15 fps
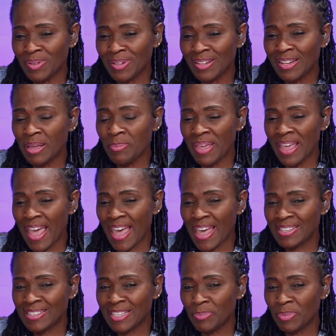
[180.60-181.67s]
Let me
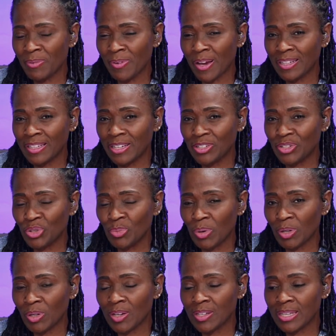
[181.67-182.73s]
add something right there too,
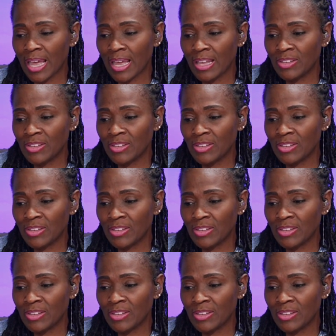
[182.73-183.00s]
Bolo, because